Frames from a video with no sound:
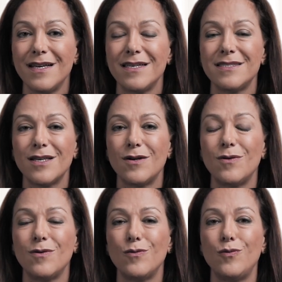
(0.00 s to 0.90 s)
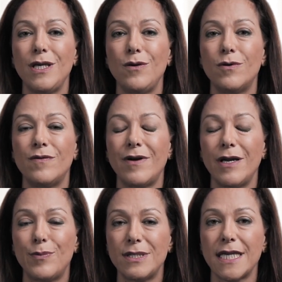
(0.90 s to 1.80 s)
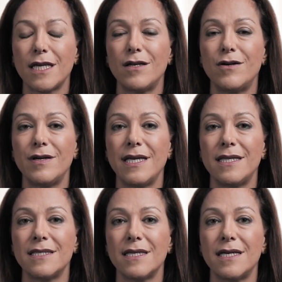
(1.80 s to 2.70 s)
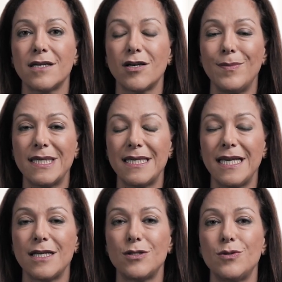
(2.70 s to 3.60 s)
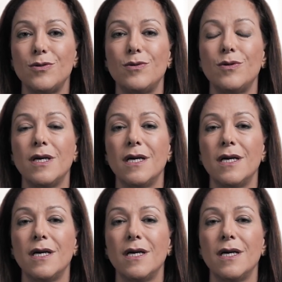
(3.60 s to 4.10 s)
So we were very particular in committing to